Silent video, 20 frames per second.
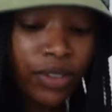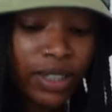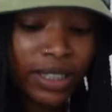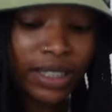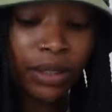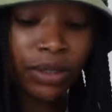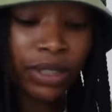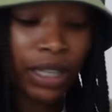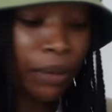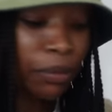
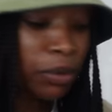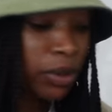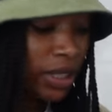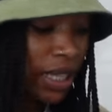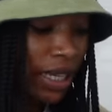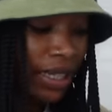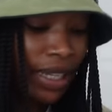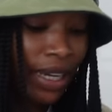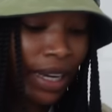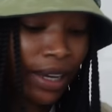reason I was able to
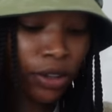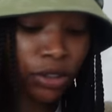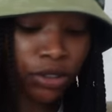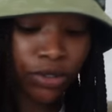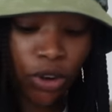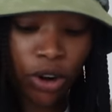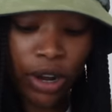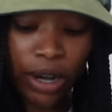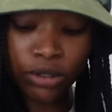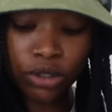get the Lagos
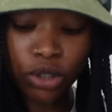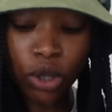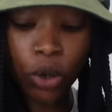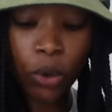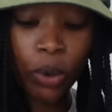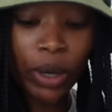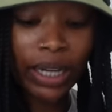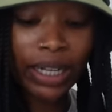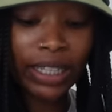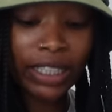vlog out so
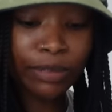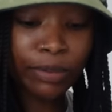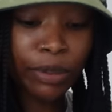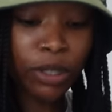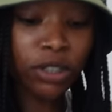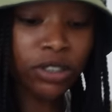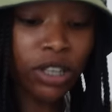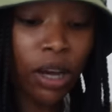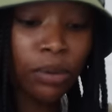quickly is because